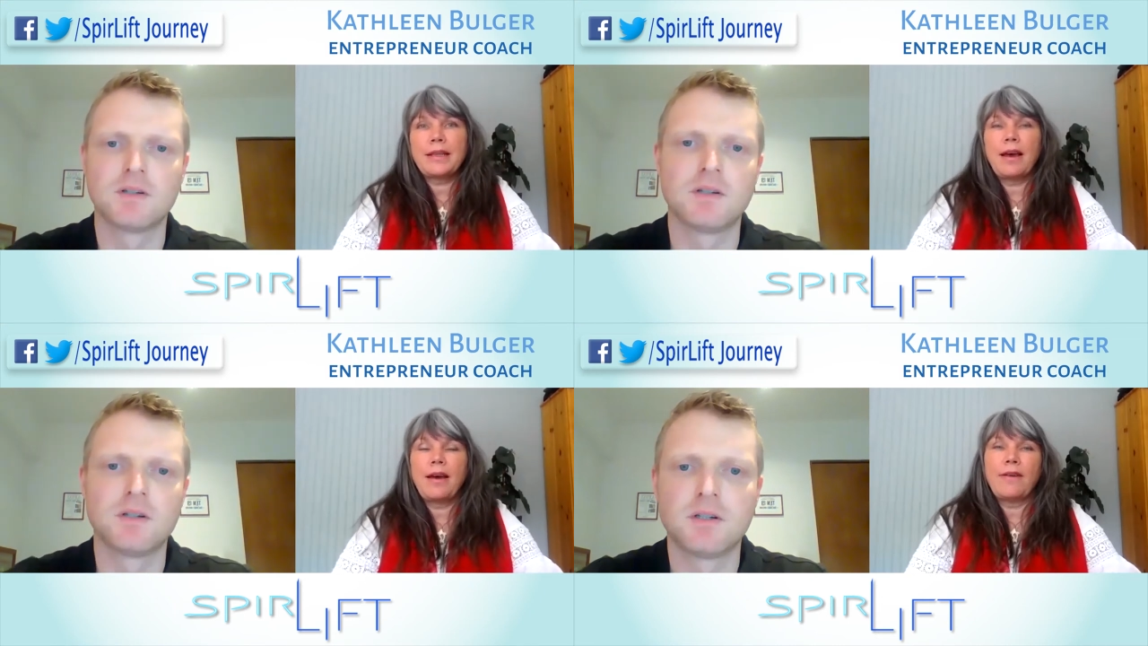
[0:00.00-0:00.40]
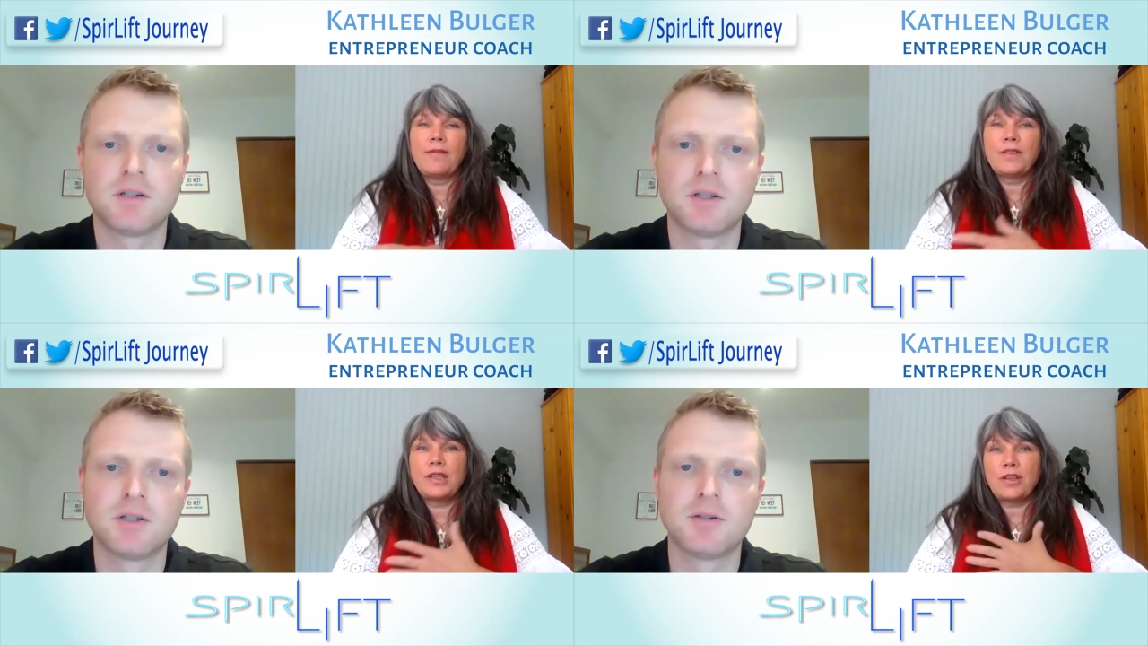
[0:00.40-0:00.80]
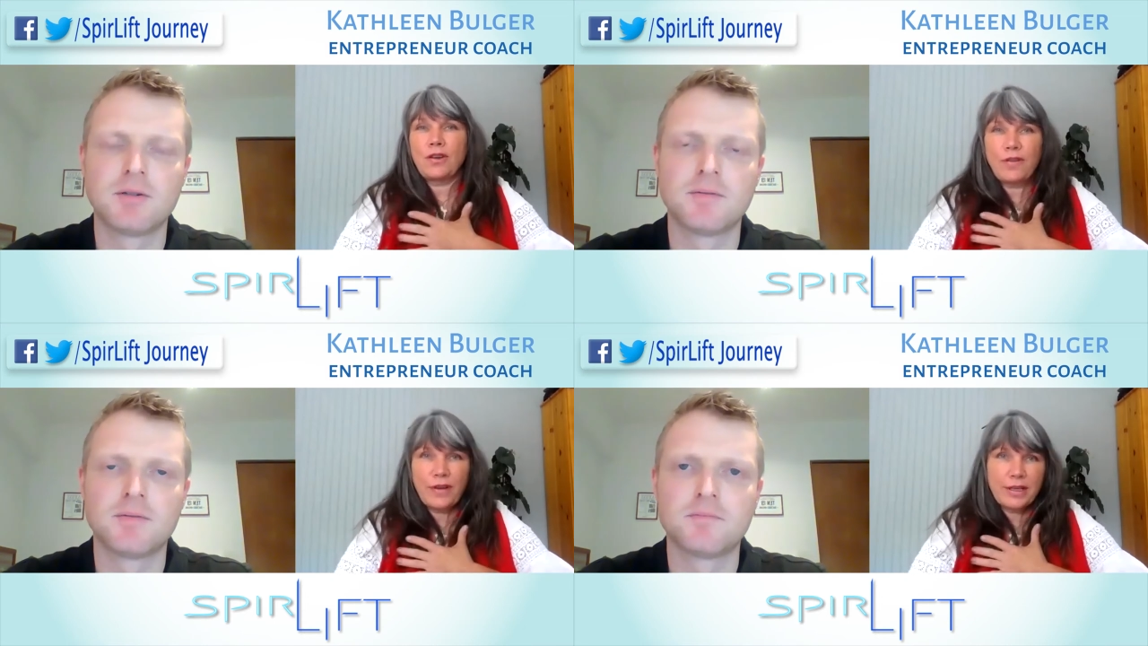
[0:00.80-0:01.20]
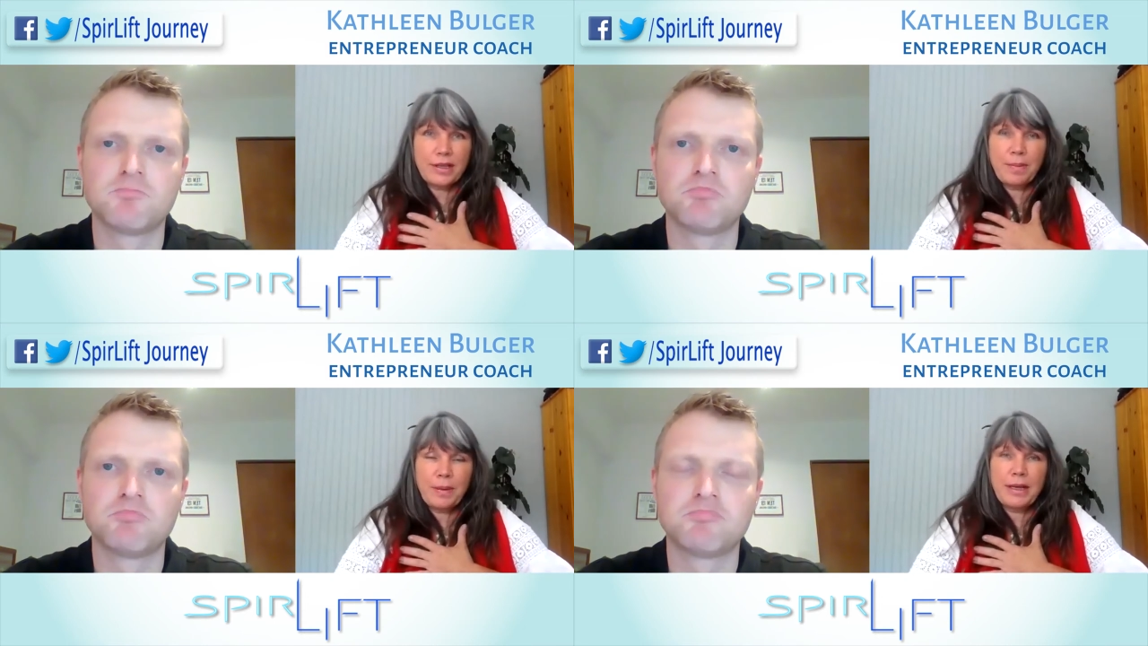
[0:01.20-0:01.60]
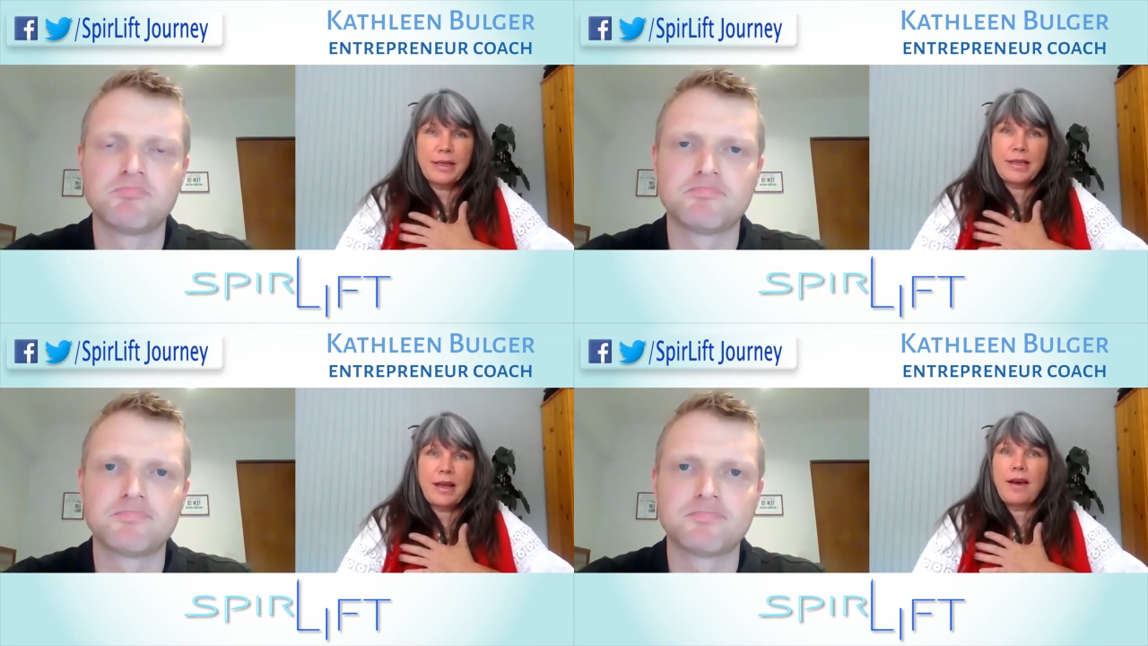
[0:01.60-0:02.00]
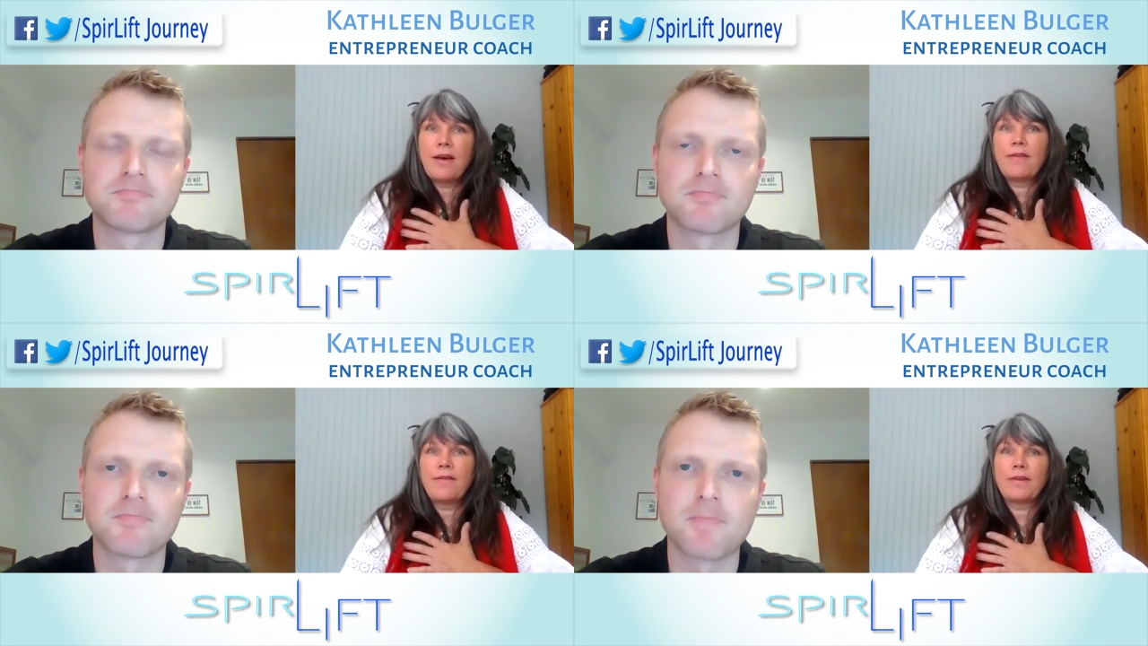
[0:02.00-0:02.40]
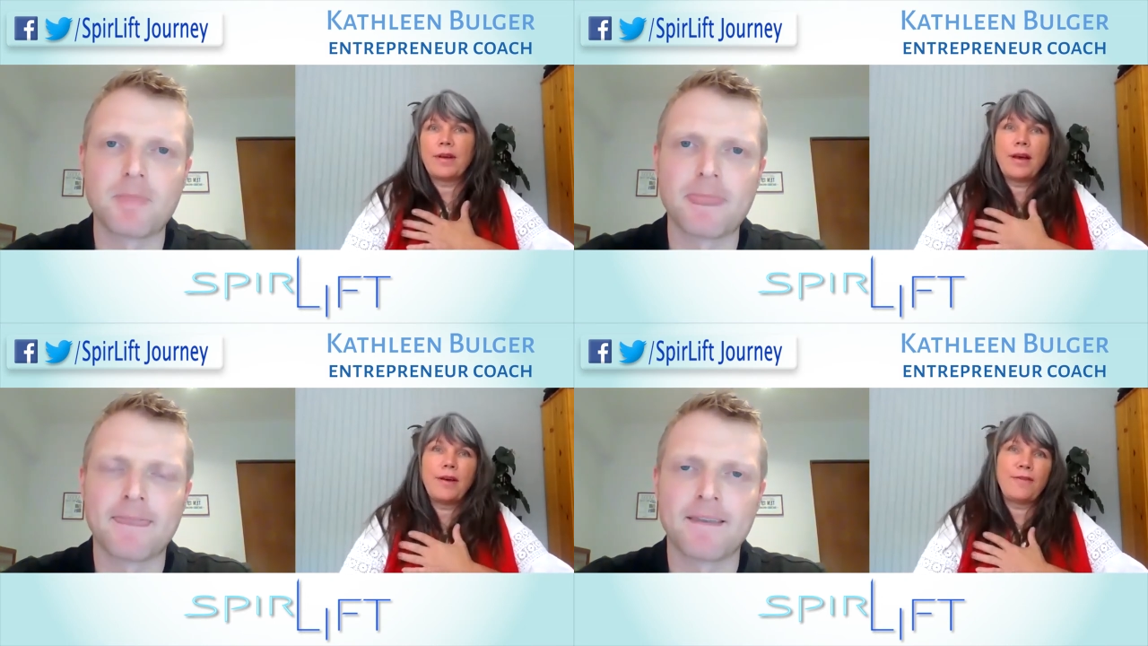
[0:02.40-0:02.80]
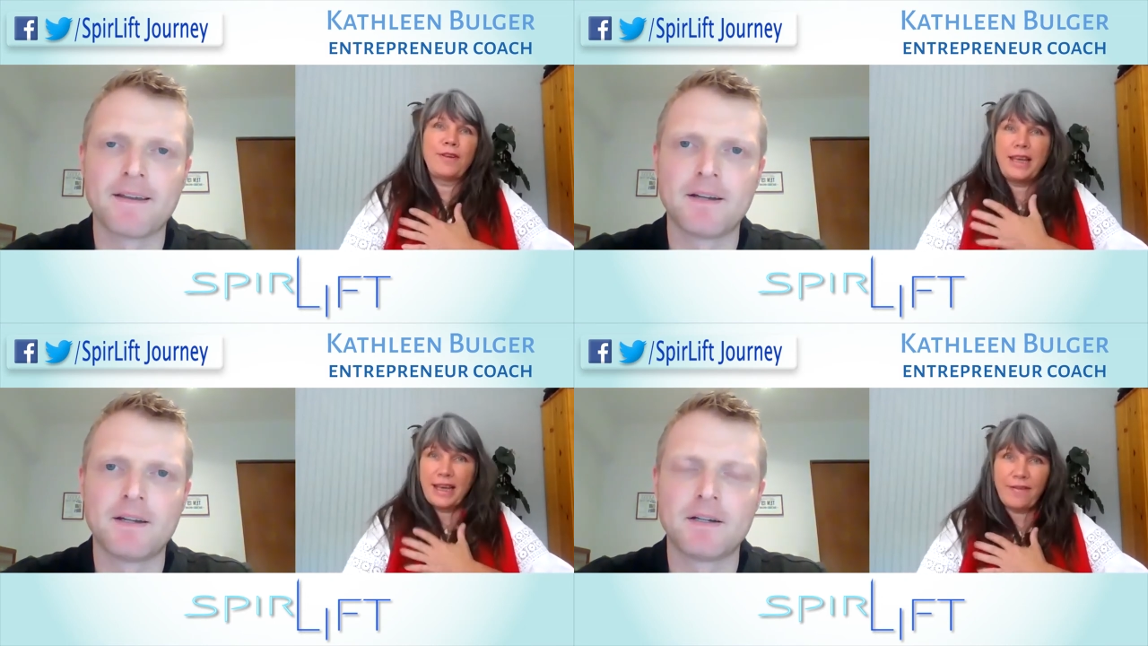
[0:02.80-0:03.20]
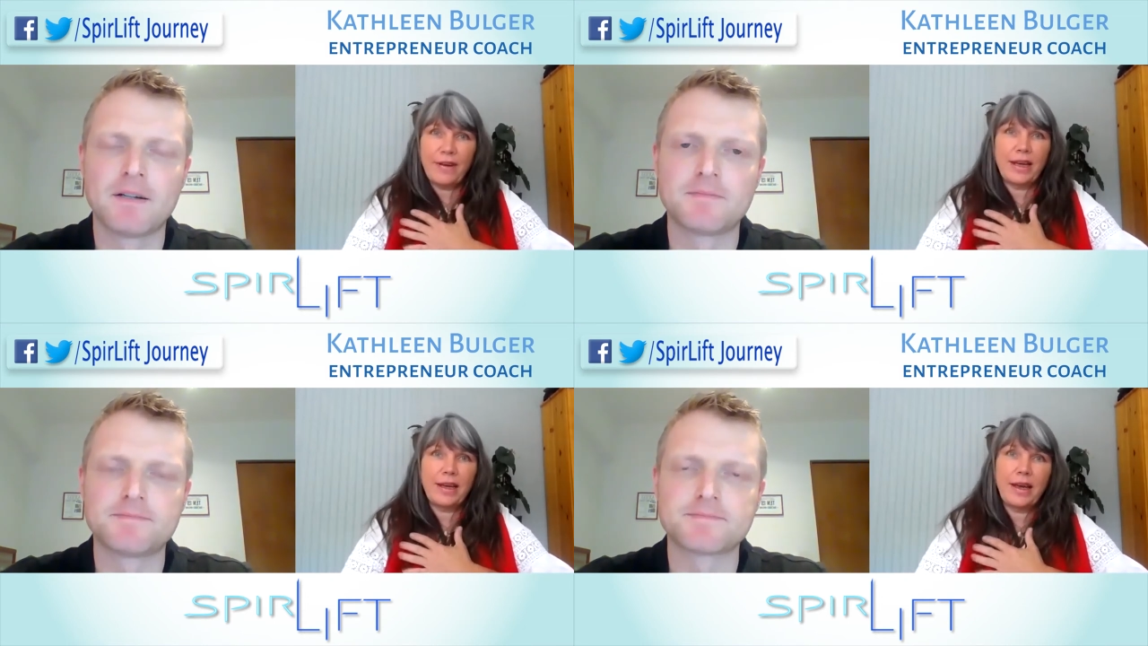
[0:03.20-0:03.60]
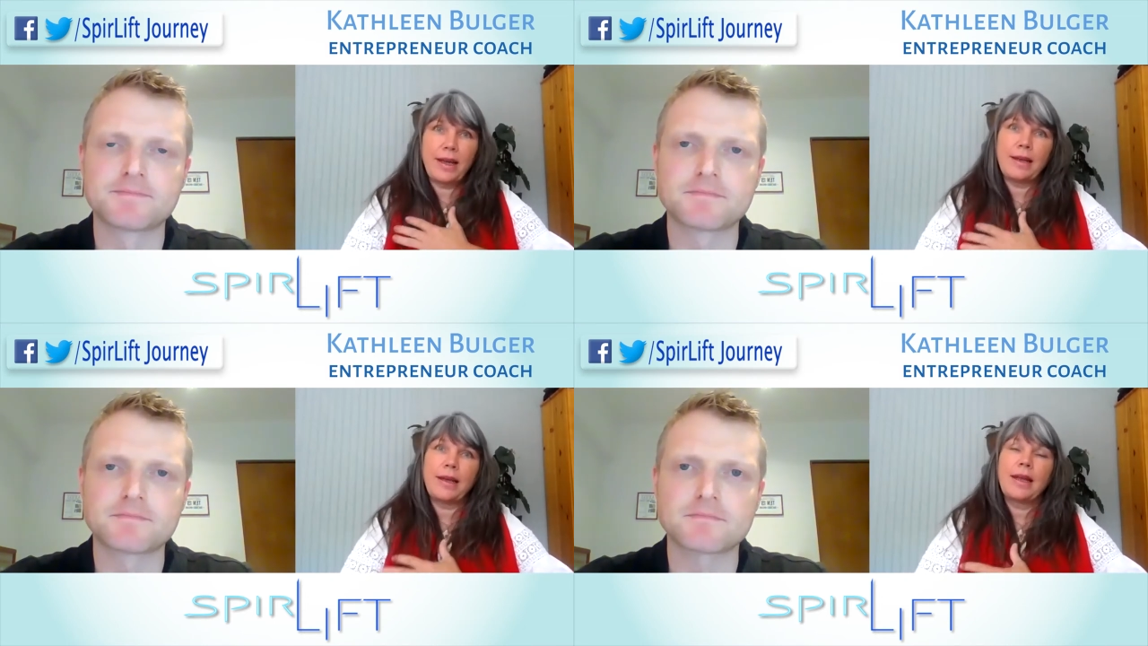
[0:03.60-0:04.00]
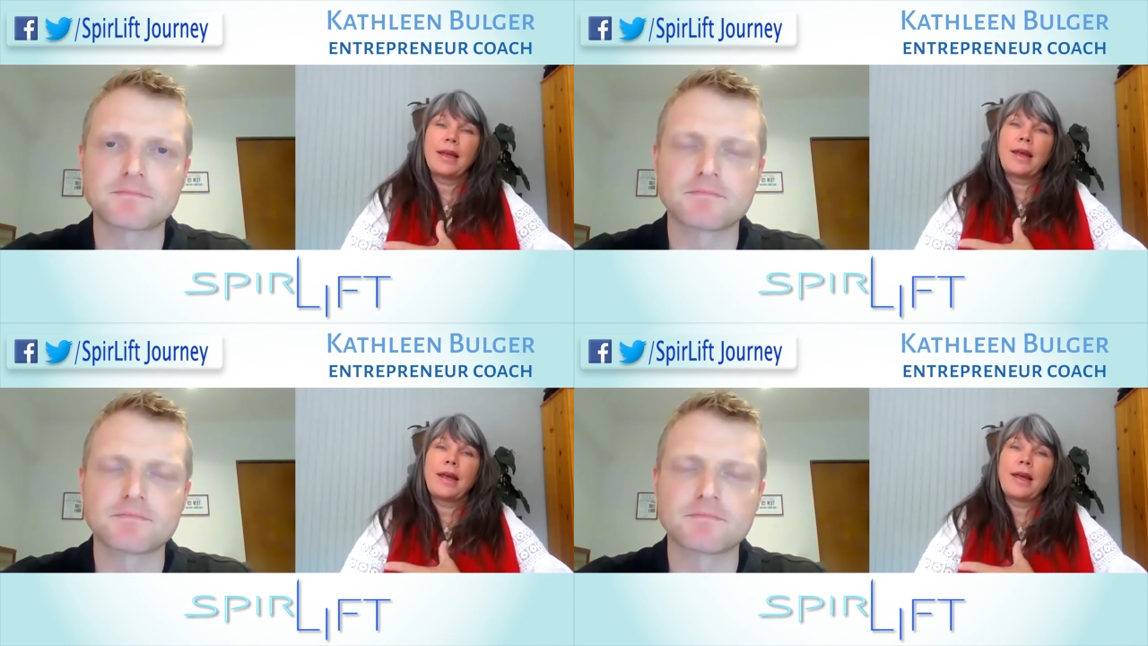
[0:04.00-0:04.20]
Speaker 1: of service a place of of giving and